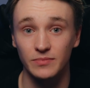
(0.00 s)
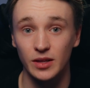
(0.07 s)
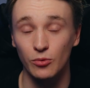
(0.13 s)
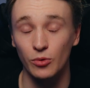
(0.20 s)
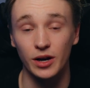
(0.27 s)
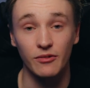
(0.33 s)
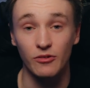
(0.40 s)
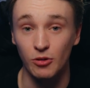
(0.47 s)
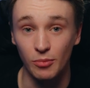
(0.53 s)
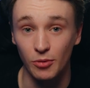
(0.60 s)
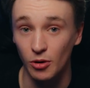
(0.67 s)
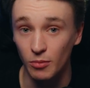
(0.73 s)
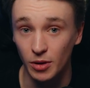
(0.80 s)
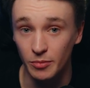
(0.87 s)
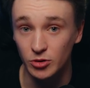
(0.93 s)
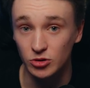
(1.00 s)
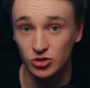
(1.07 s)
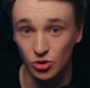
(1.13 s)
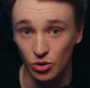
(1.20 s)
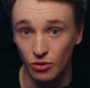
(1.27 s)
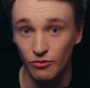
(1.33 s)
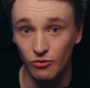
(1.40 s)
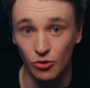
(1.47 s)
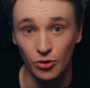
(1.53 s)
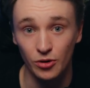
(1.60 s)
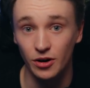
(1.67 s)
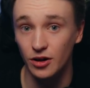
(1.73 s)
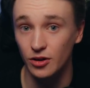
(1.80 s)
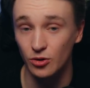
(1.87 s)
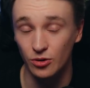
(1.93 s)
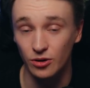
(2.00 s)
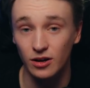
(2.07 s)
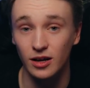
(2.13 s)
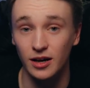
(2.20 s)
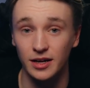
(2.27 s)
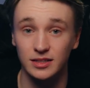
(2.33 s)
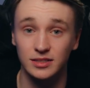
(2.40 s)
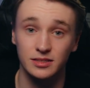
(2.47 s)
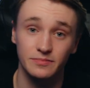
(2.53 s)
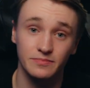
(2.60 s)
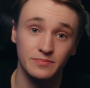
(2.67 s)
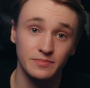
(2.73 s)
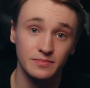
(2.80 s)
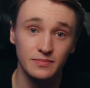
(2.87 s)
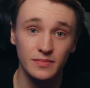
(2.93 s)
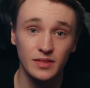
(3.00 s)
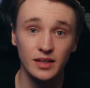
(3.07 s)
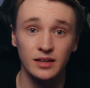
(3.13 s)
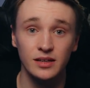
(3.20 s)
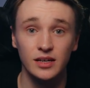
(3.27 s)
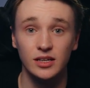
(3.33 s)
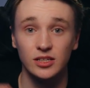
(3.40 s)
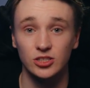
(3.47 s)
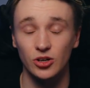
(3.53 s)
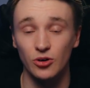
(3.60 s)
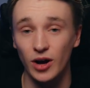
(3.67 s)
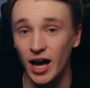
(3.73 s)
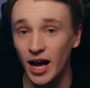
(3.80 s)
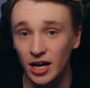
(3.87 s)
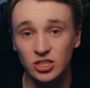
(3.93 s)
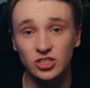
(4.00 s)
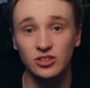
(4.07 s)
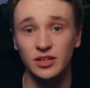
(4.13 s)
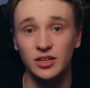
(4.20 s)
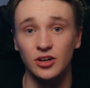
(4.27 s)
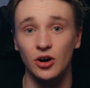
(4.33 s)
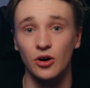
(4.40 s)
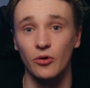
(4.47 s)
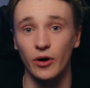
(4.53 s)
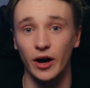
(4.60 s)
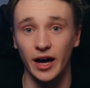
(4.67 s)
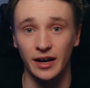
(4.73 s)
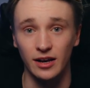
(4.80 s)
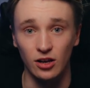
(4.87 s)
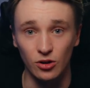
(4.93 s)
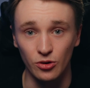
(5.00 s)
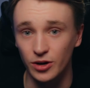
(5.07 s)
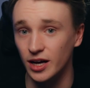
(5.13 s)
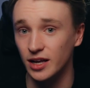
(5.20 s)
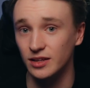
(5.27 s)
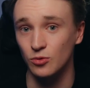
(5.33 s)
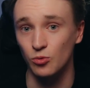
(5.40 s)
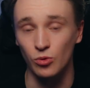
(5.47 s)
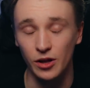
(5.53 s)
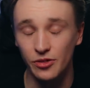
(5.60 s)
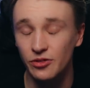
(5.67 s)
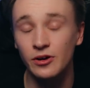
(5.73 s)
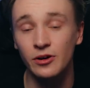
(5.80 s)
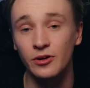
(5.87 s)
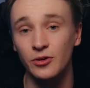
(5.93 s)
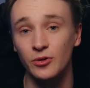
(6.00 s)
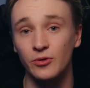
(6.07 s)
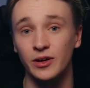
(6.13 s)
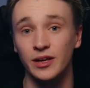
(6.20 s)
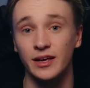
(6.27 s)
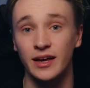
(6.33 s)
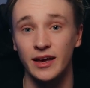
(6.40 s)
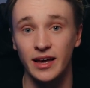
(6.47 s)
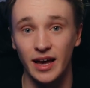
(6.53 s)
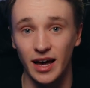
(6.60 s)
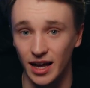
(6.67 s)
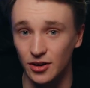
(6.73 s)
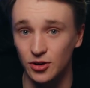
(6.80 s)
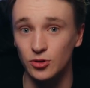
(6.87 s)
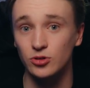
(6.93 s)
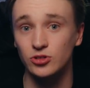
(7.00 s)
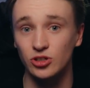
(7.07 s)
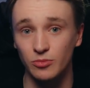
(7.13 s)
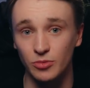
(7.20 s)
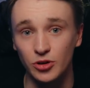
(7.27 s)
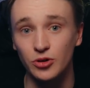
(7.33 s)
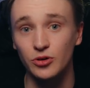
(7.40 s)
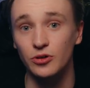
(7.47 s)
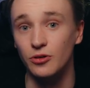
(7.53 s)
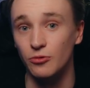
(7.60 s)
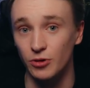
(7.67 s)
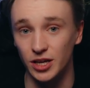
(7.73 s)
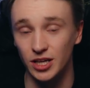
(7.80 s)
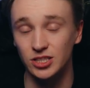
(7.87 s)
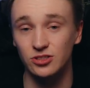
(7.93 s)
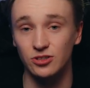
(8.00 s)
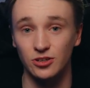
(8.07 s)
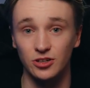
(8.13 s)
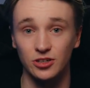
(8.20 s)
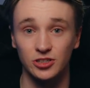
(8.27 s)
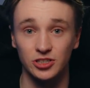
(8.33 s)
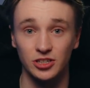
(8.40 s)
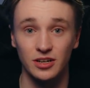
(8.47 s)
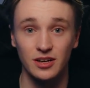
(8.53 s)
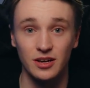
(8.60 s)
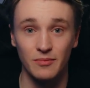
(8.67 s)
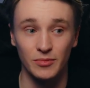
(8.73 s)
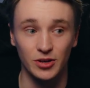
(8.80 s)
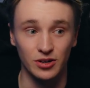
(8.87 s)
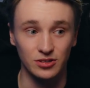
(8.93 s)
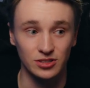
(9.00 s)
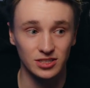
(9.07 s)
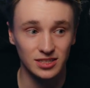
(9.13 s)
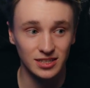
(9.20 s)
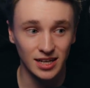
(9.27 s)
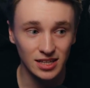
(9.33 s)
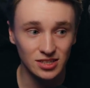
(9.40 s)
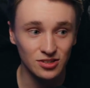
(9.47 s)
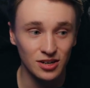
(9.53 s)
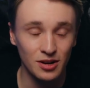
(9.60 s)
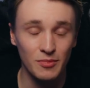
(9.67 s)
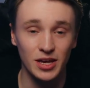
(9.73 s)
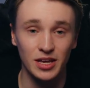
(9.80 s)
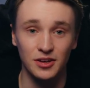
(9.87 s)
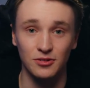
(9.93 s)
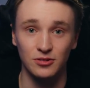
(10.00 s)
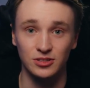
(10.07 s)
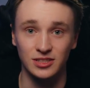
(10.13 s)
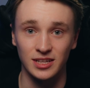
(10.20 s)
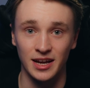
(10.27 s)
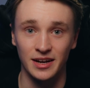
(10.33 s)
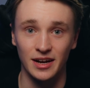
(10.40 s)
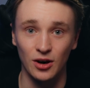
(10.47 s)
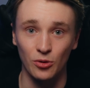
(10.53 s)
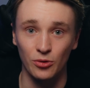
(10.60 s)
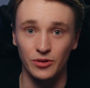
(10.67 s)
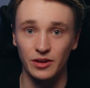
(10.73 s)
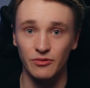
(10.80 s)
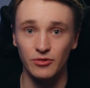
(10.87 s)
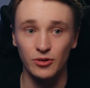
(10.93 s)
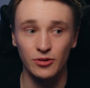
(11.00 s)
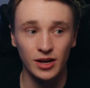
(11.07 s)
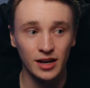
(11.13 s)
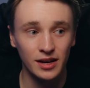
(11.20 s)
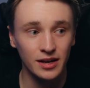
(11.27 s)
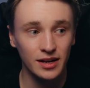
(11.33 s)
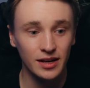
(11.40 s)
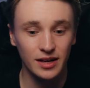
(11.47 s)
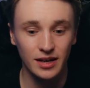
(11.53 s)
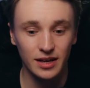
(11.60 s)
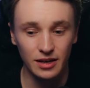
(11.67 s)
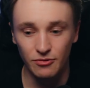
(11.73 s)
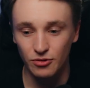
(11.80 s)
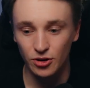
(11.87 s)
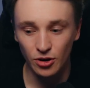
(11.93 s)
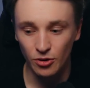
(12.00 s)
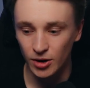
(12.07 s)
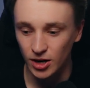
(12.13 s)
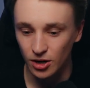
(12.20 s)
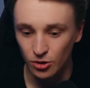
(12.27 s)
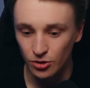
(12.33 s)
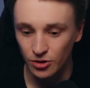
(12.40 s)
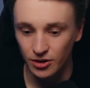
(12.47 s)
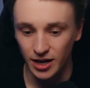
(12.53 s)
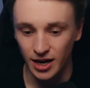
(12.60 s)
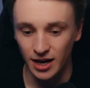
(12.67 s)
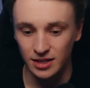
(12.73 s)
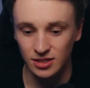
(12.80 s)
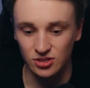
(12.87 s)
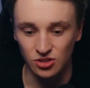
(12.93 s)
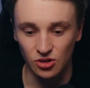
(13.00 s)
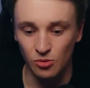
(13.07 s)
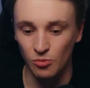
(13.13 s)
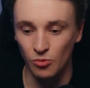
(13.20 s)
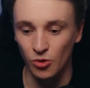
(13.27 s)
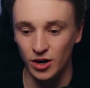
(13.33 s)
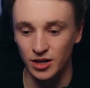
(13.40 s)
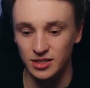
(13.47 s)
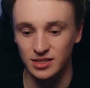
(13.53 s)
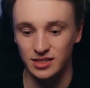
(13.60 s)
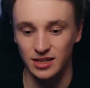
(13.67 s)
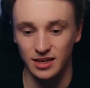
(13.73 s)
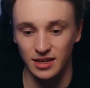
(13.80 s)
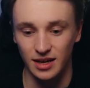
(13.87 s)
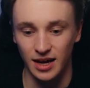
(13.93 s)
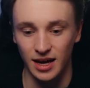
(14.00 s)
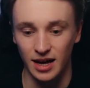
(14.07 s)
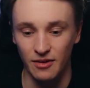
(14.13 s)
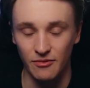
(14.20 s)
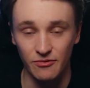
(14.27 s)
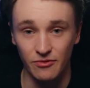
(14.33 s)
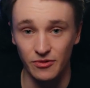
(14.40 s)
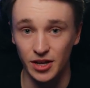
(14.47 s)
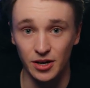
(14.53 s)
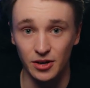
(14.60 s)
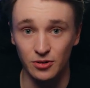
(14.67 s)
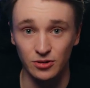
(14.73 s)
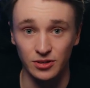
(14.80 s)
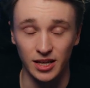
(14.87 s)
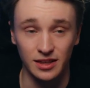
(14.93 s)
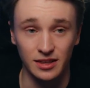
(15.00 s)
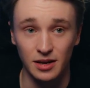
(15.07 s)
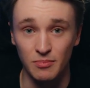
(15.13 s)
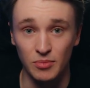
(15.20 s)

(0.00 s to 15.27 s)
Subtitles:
whatever problem you solve for your clients. So actually go and look at what they're doing and do some good research, because that's gonna make you stand out. If you go and look at someone's video that they